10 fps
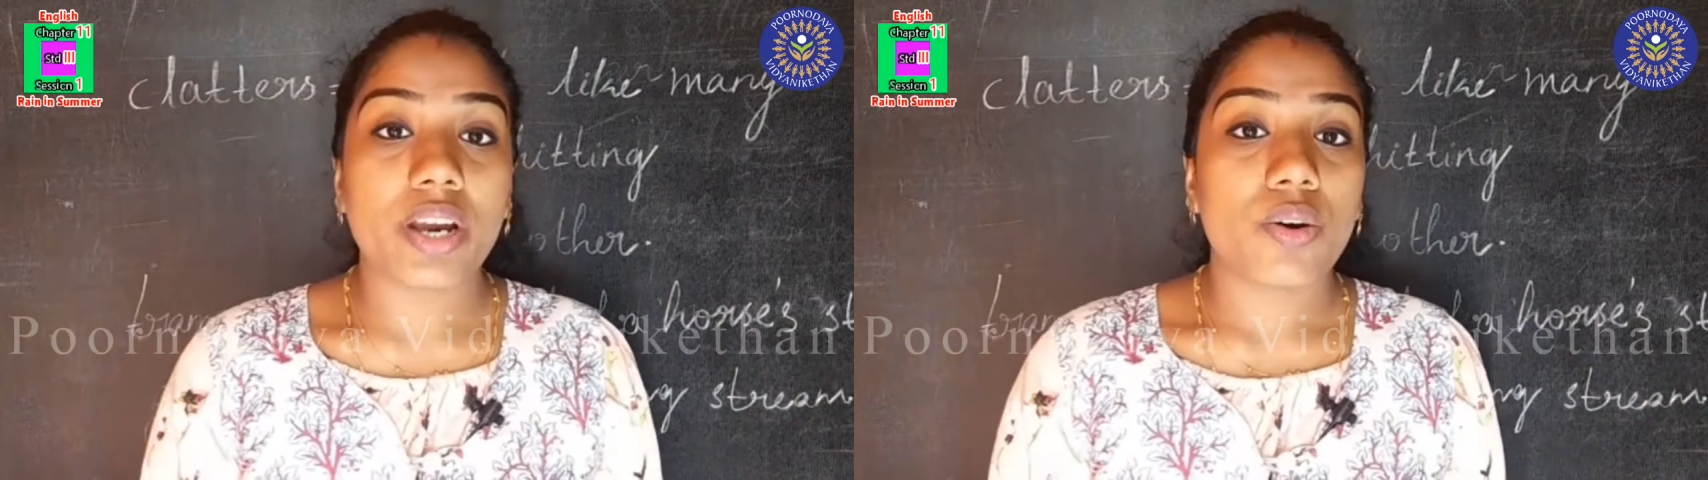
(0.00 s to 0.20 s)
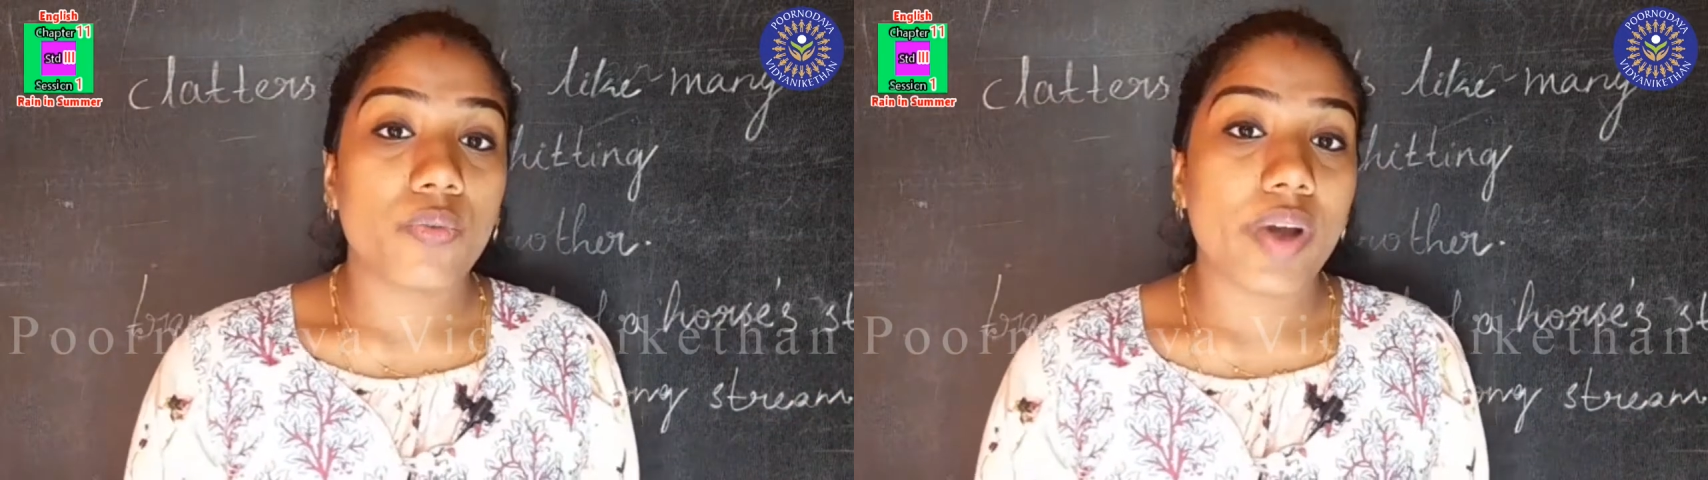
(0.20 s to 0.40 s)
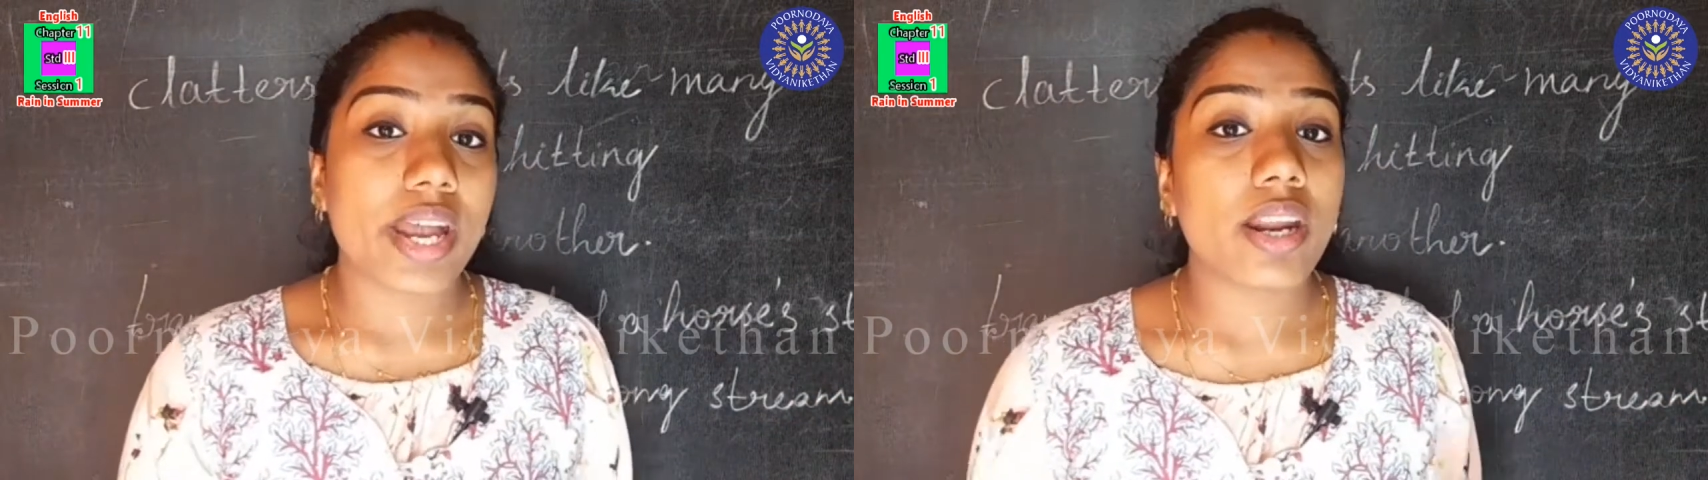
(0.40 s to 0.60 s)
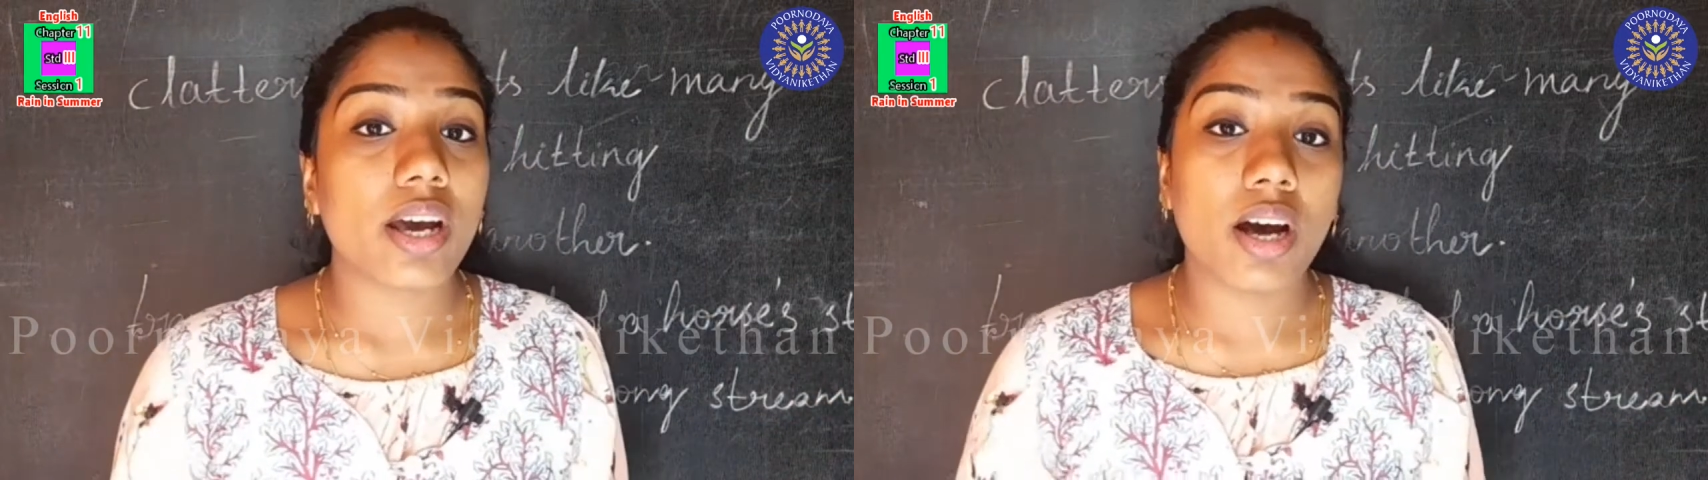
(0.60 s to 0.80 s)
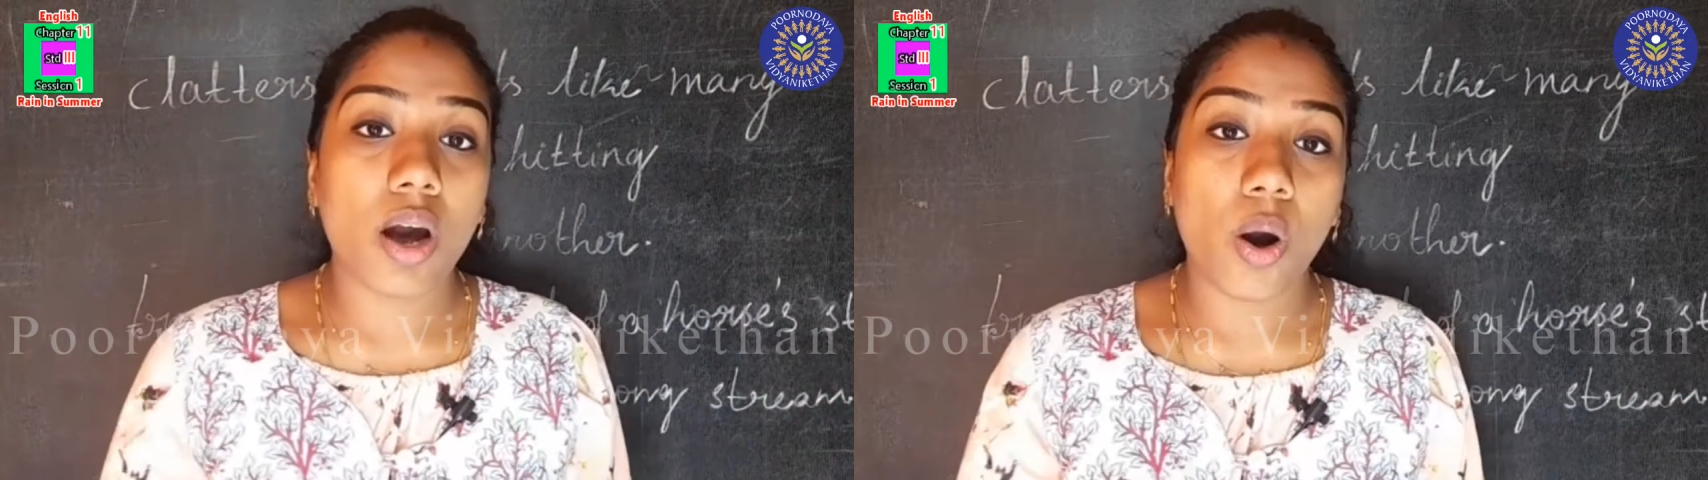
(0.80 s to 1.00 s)
When
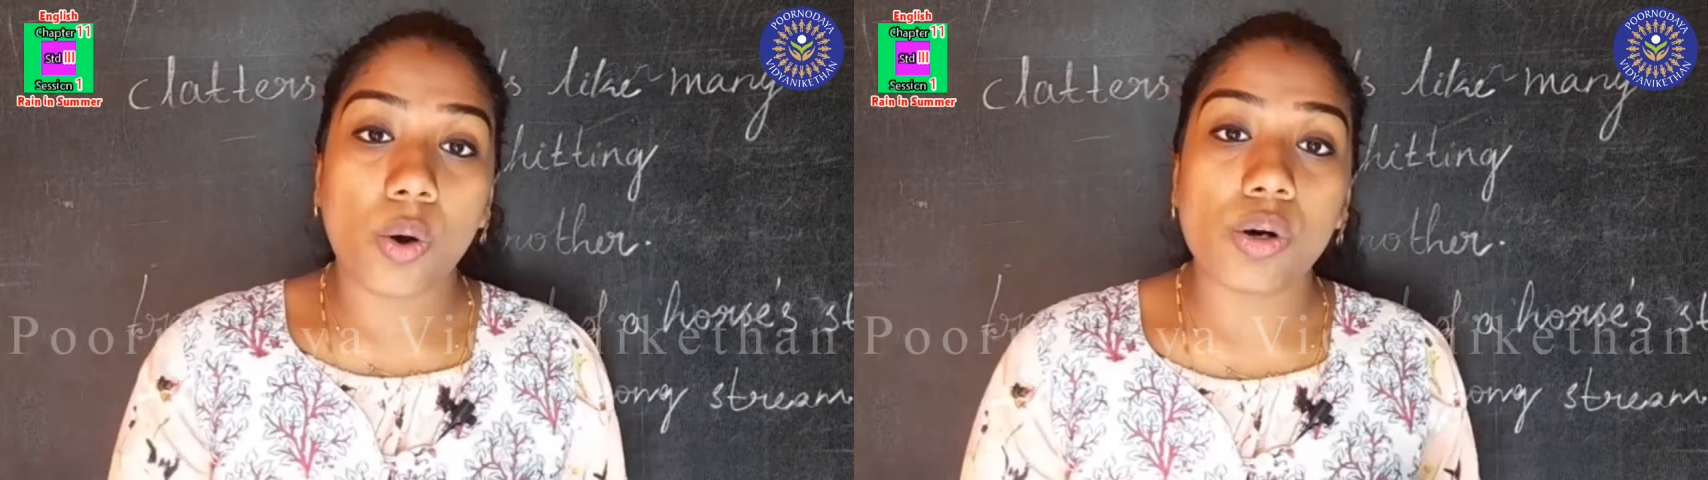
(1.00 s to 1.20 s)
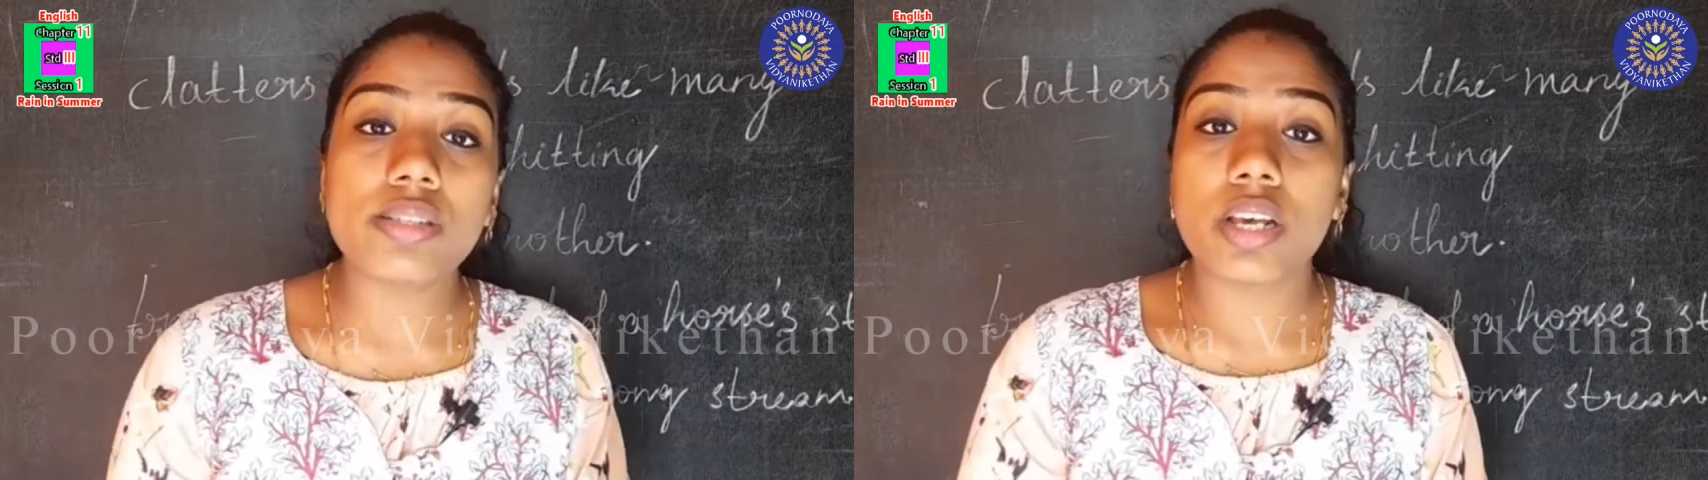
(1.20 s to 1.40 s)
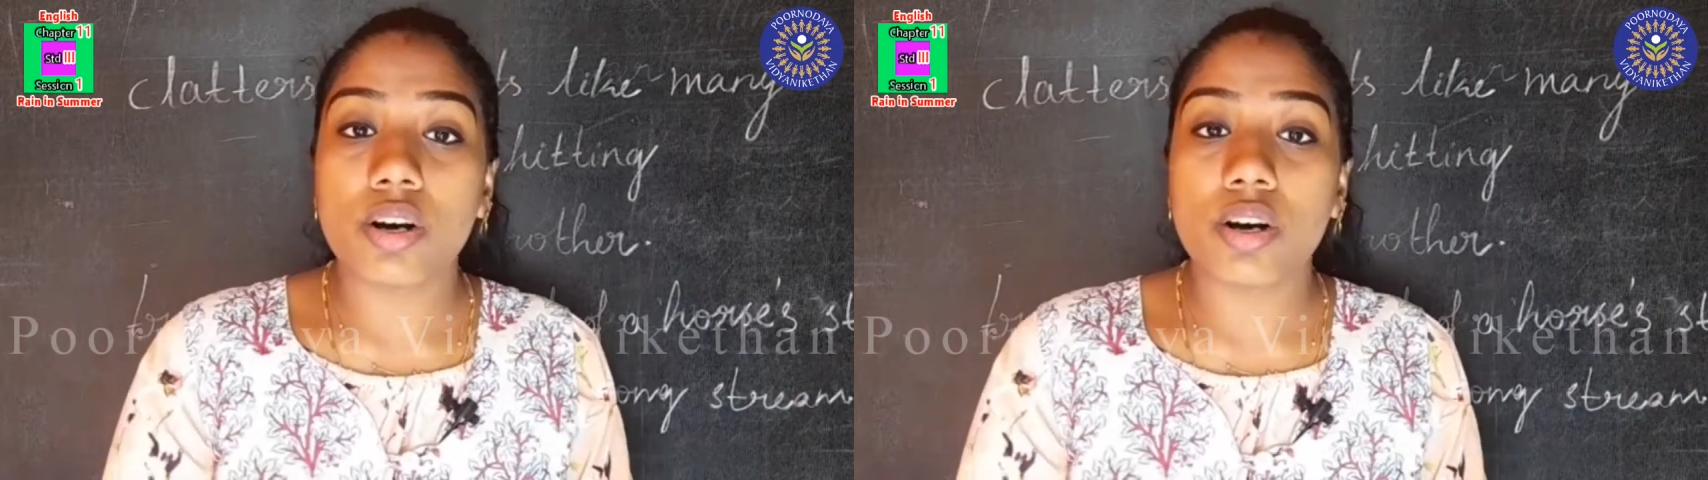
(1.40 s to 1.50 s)
a horse